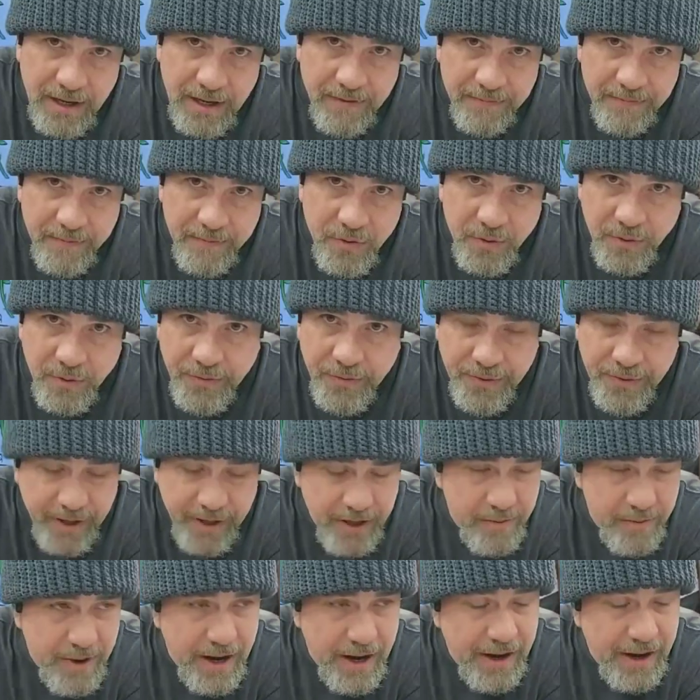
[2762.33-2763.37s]
of cool thing
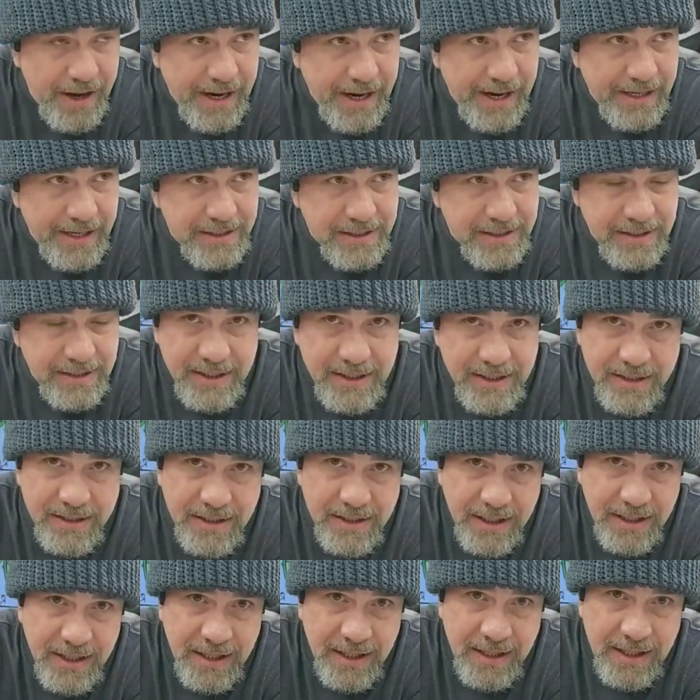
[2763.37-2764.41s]
about Hanson is
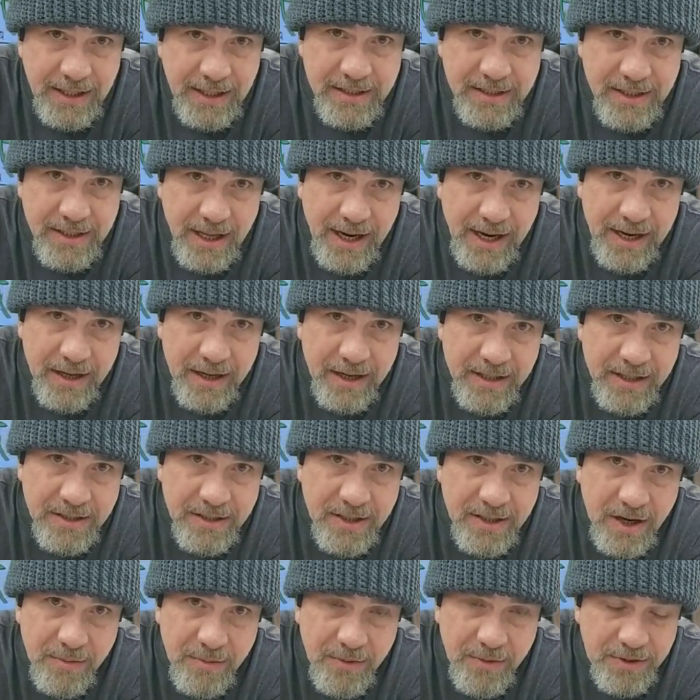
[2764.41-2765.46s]
it's
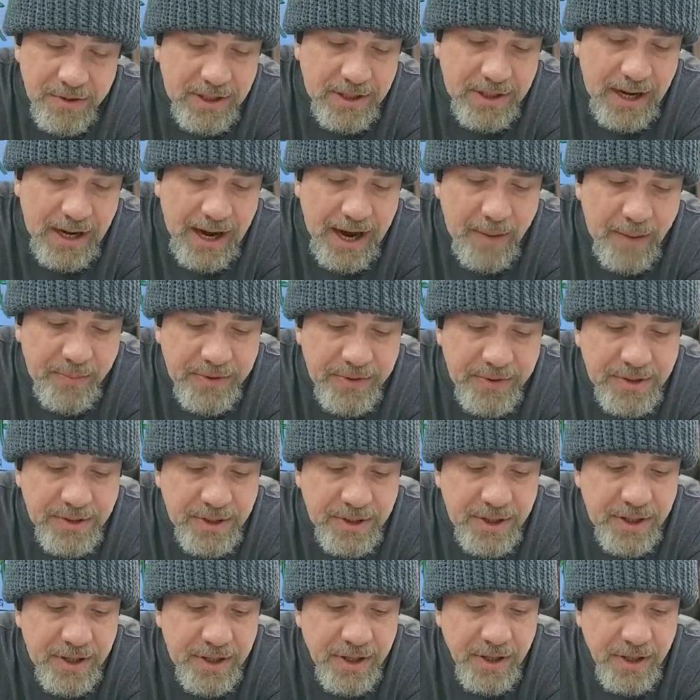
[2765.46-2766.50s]
almost the
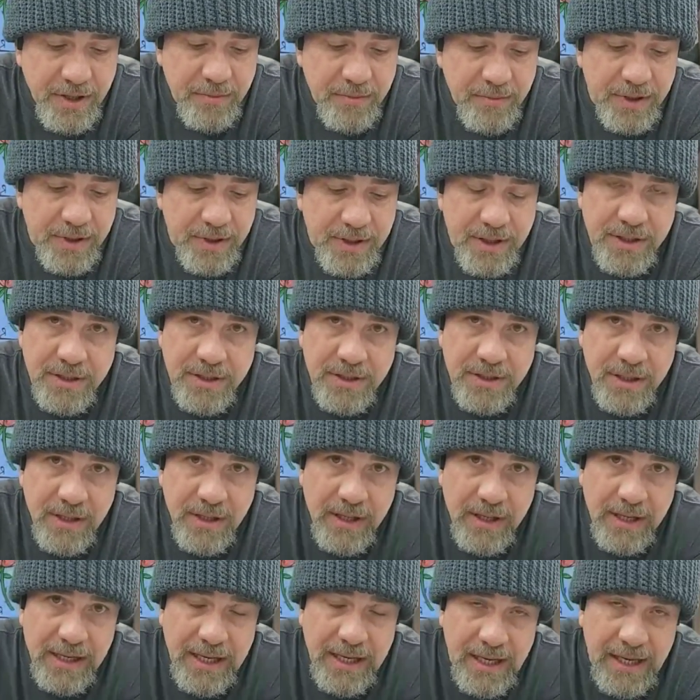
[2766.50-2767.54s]
opposite because
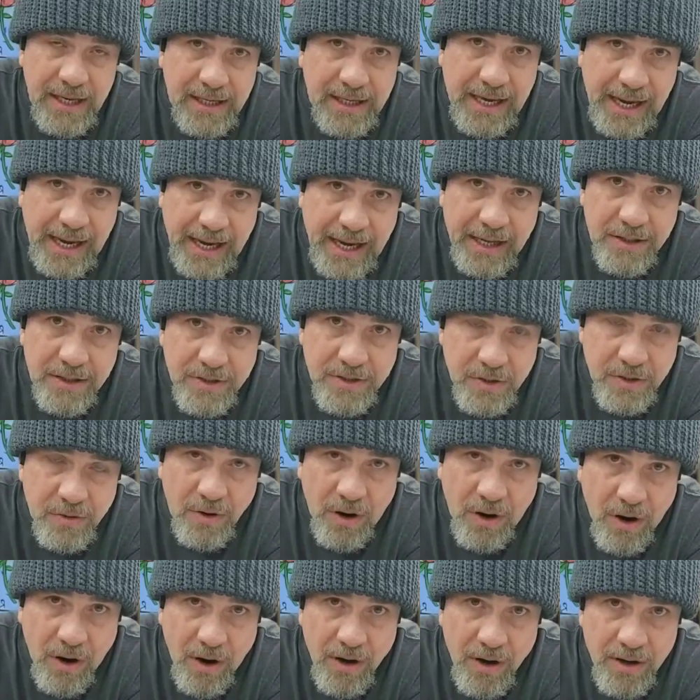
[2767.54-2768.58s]
he can't do
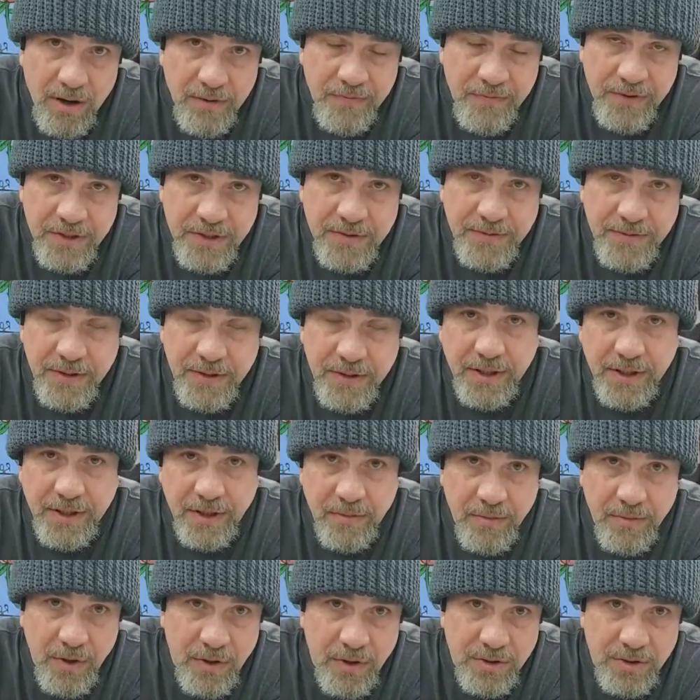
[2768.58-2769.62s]
art if he's feeling
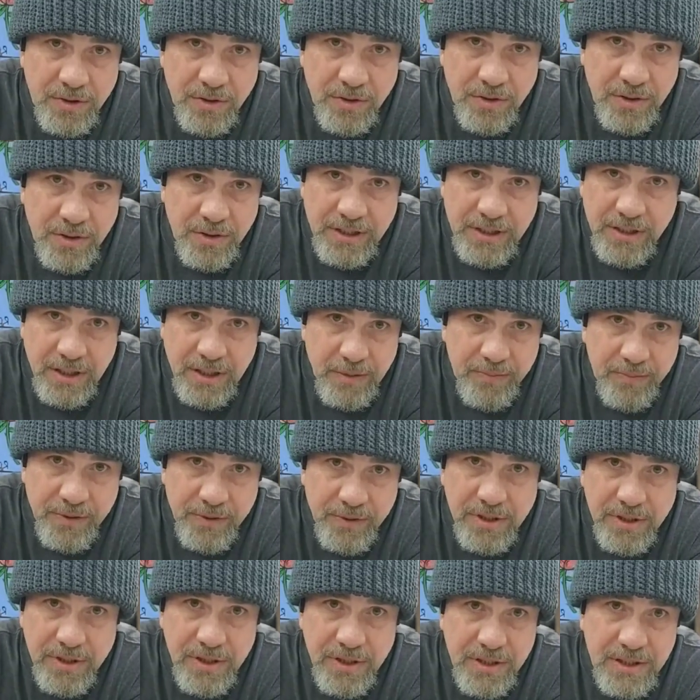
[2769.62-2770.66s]
emotional. He
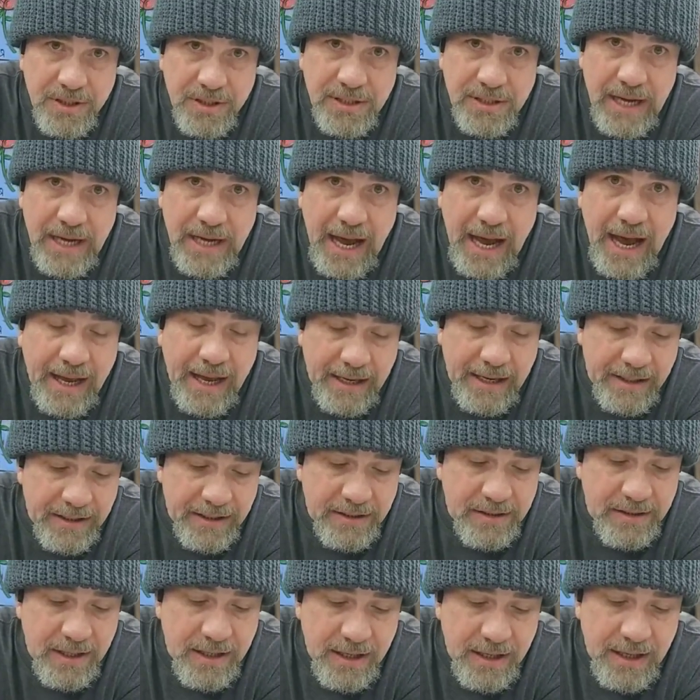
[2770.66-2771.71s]
puts it aside
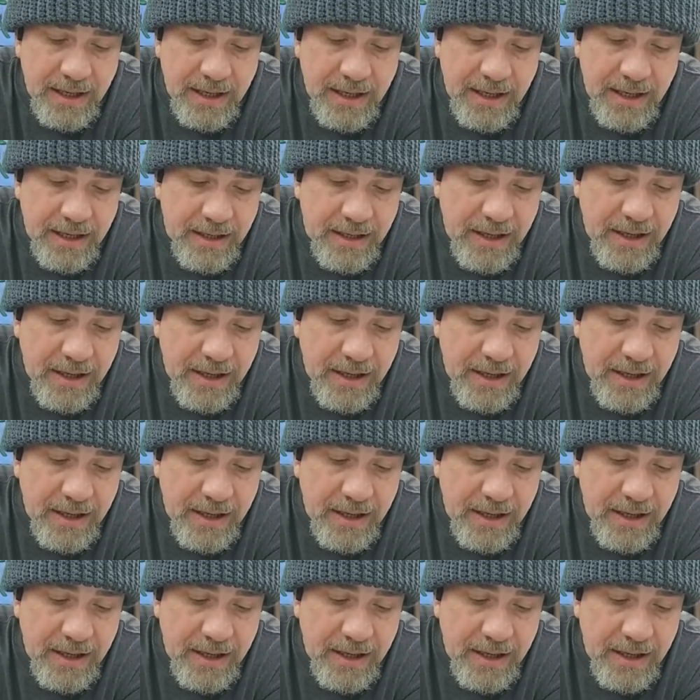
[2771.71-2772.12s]
and